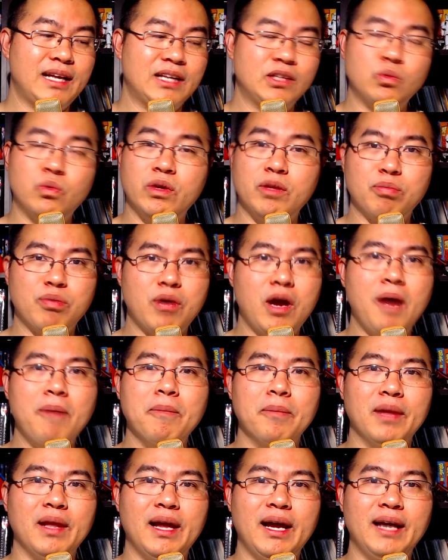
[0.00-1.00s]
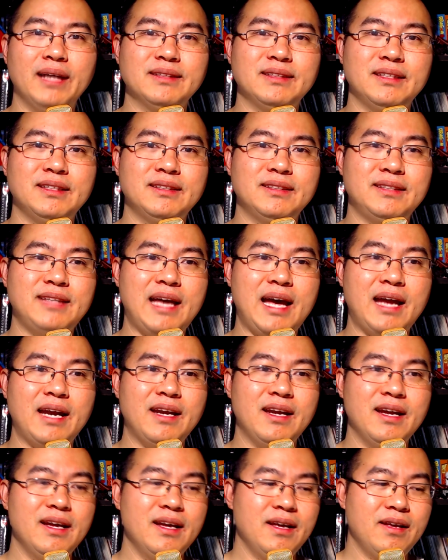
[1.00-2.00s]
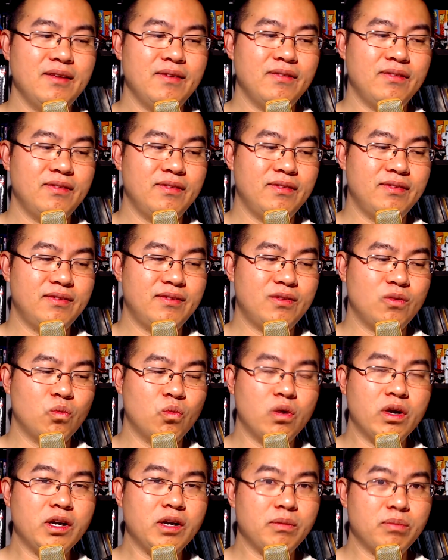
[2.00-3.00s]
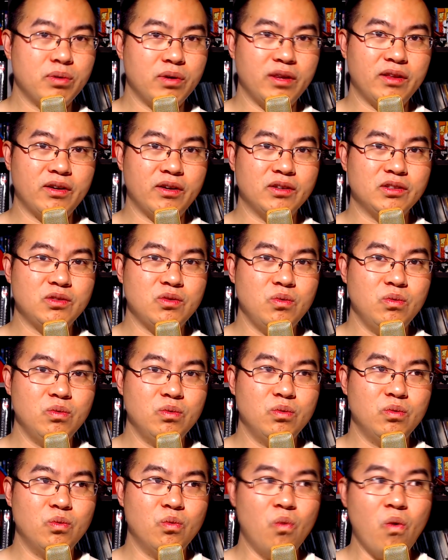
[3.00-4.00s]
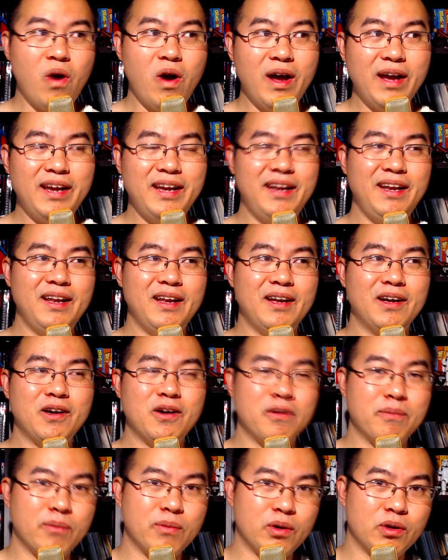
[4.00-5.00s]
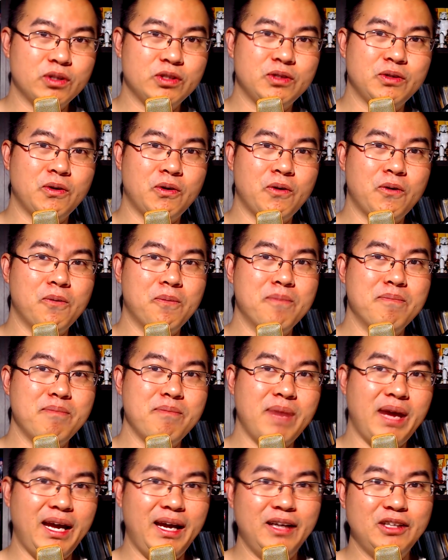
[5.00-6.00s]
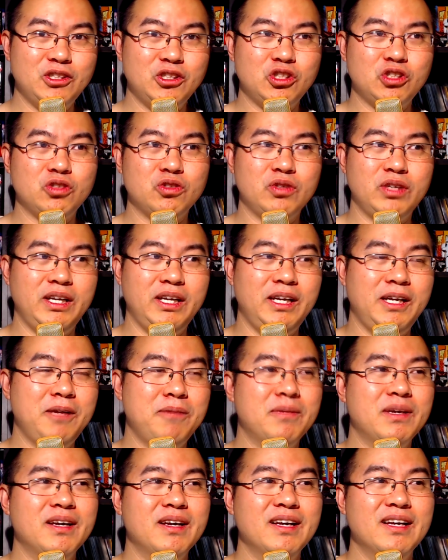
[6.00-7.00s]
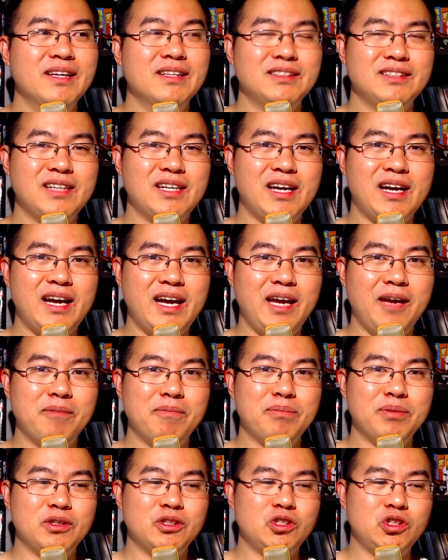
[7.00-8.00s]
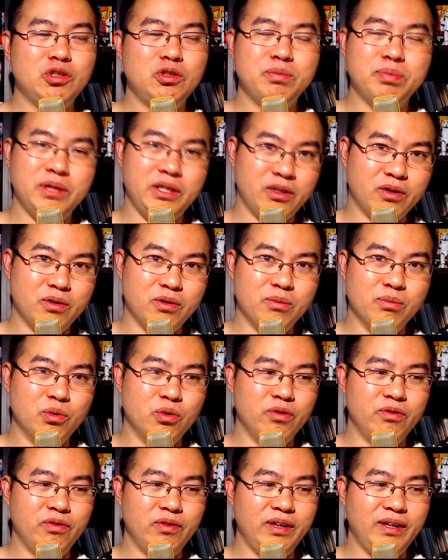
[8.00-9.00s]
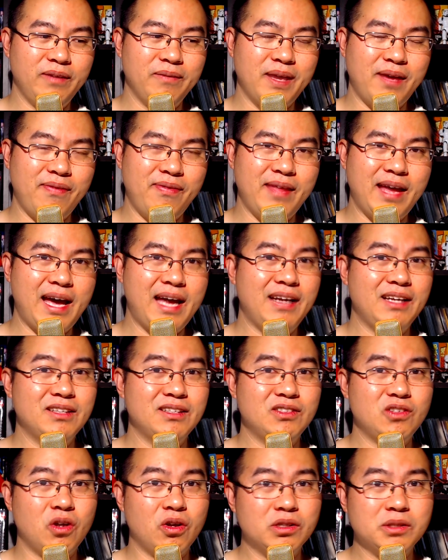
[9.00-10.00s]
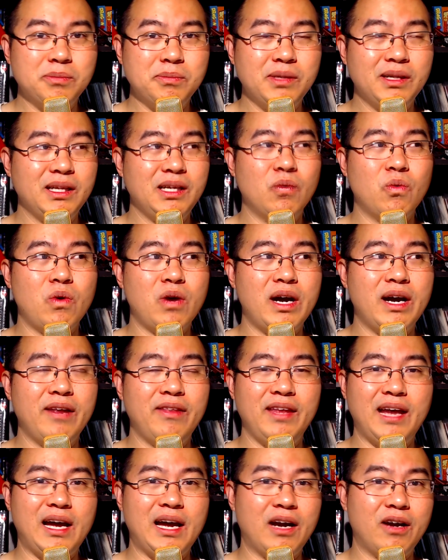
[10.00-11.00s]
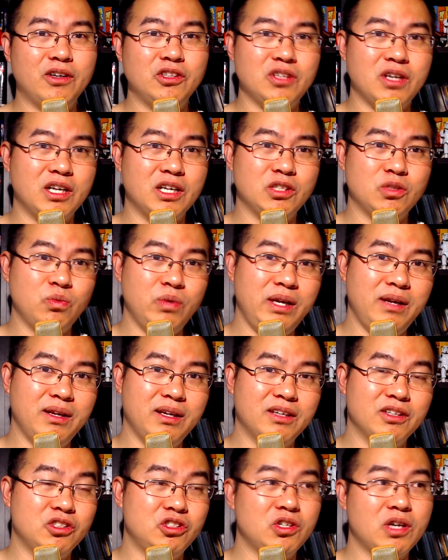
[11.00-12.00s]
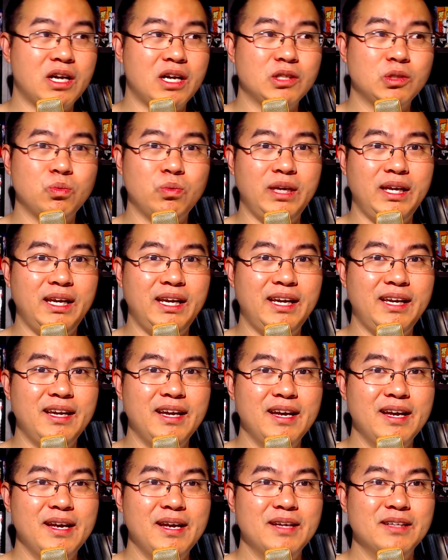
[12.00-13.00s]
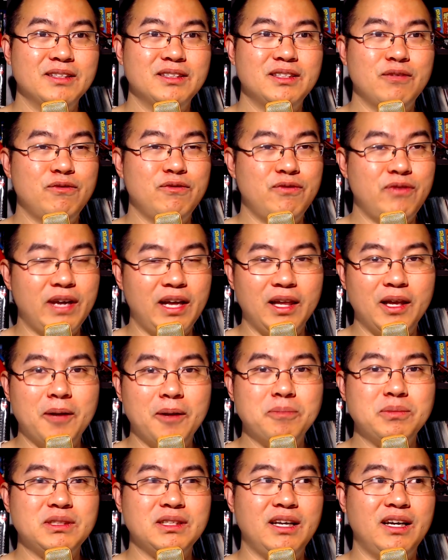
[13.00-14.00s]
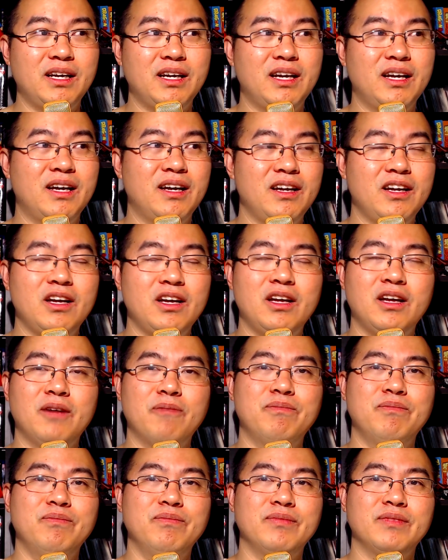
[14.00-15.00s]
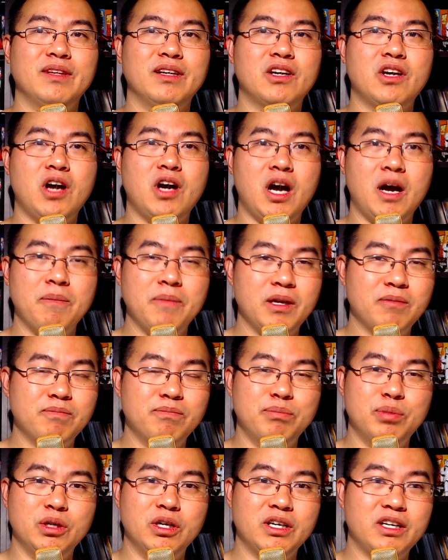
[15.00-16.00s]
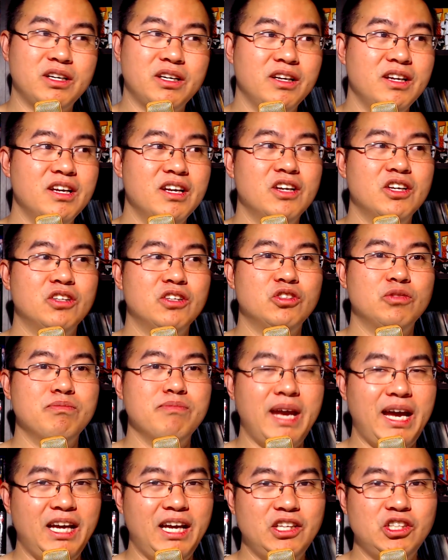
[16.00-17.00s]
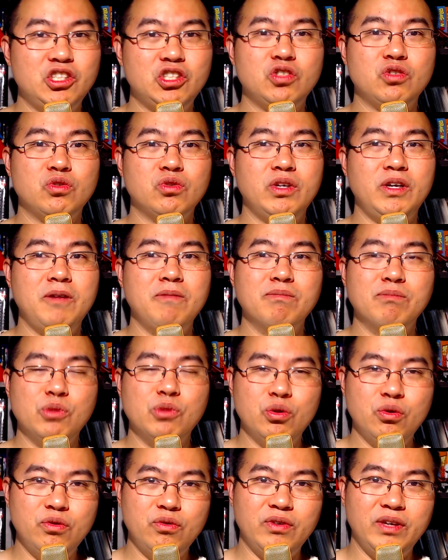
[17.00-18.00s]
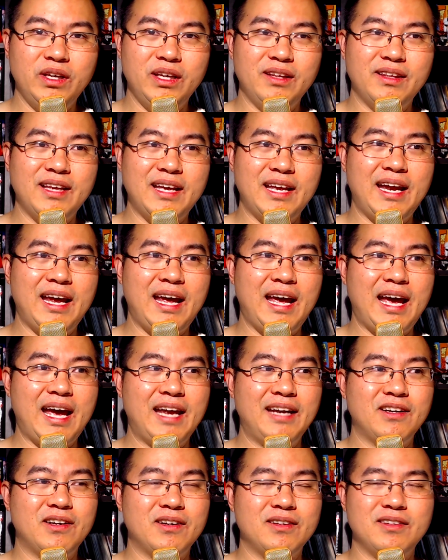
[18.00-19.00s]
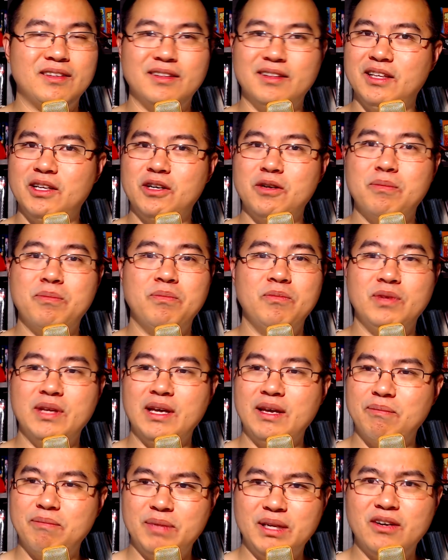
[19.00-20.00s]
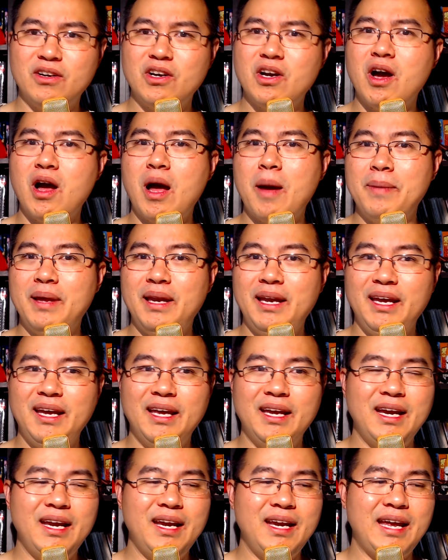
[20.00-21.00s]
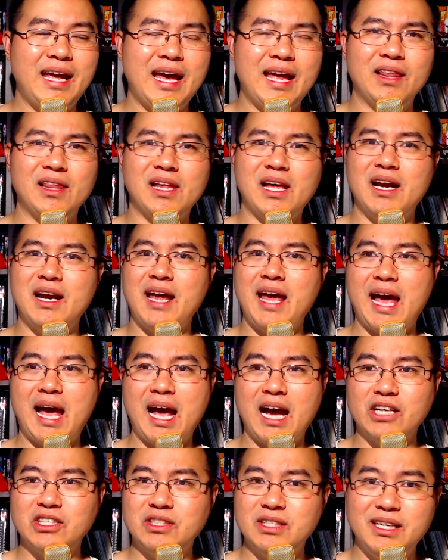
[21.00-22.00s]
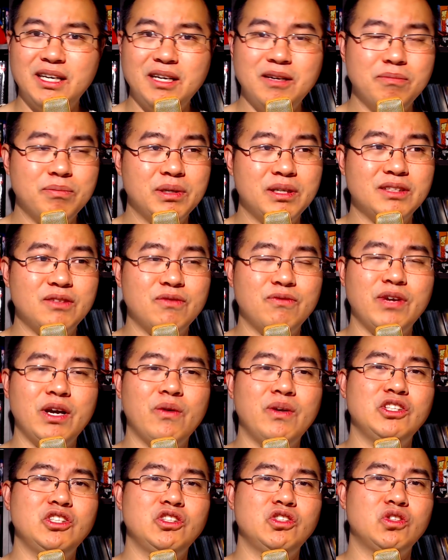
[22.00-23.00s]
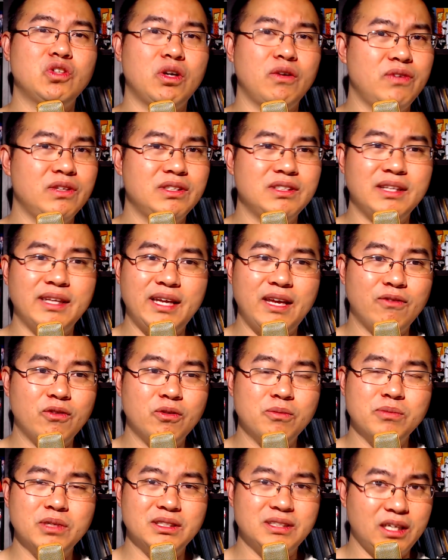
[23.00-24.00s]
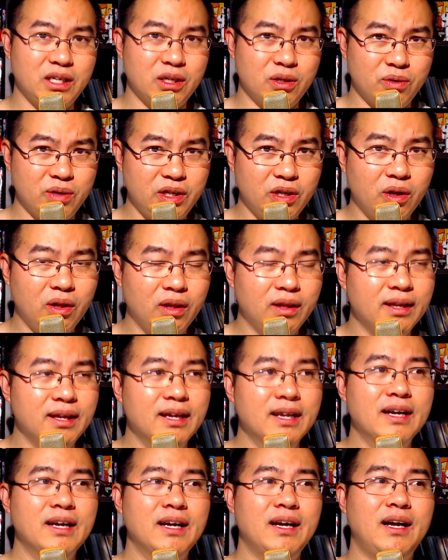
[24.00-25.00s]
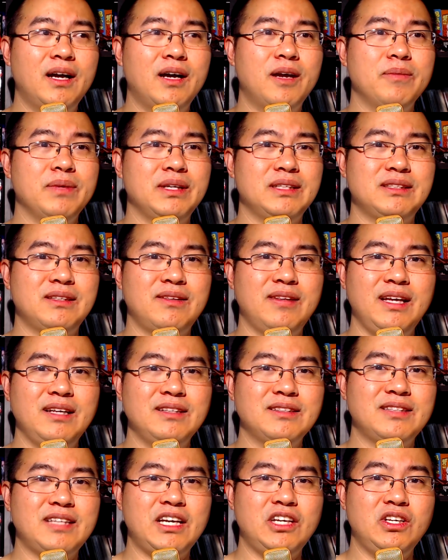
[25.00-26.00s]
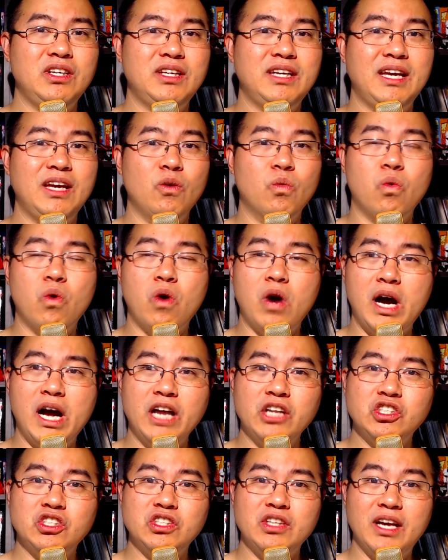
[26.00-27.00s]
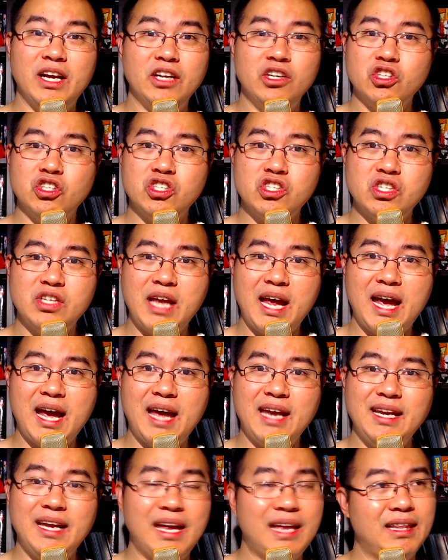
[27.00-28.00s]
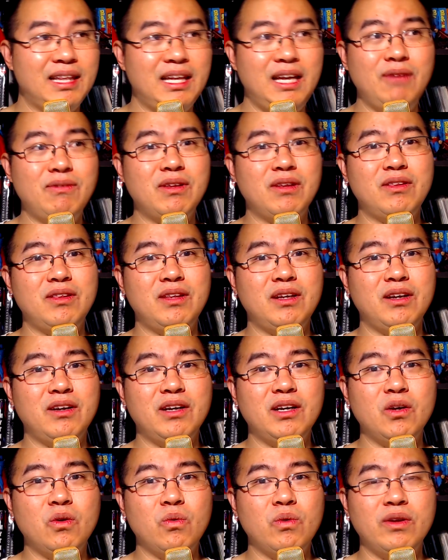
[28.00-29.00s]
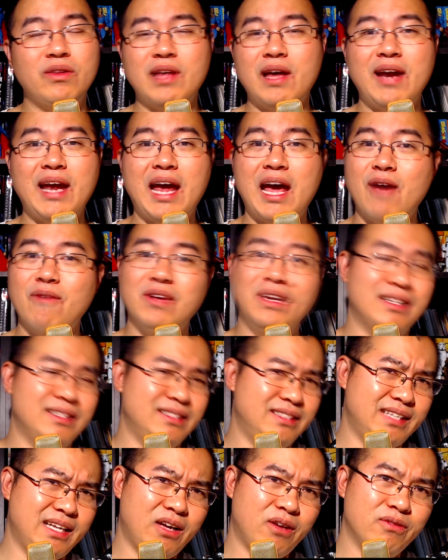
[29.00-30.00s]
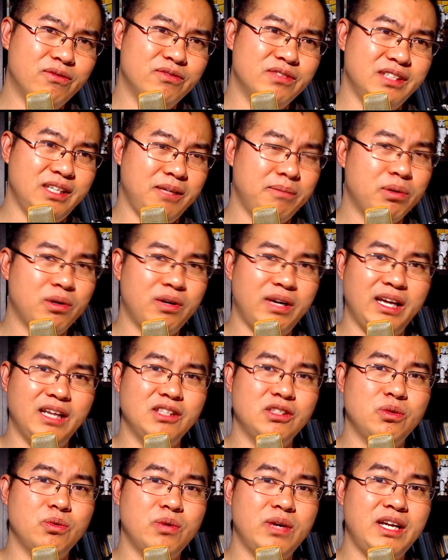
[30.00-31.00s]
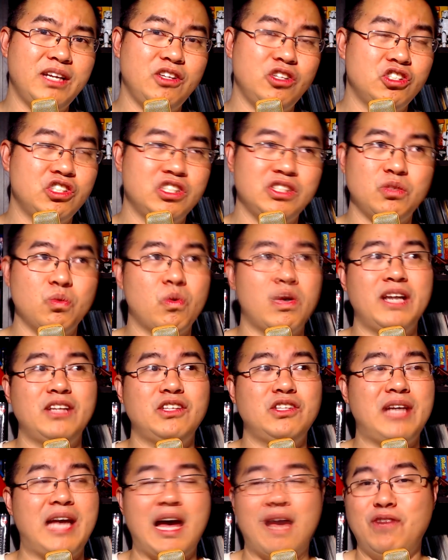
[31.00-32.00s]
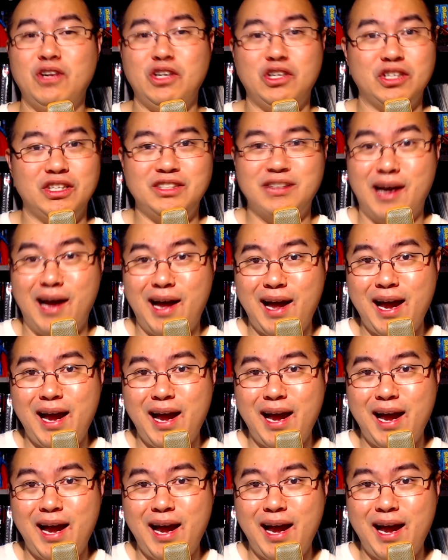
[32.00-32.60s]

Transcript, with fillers: that's where the problem lies. Is that Warner Brothers wanted a commercial mainstream type superhero movie and that is ultimately why they hired Joss Whedon because Joss Whedon developed a, a, a comic book mainstream movie that had little bit of comedy in it, had a lot of action in it, but it's very surface level material. Um, it's things that you can watch, understand, and leave the theater without having to delve deeper into it. You just wanted to have a good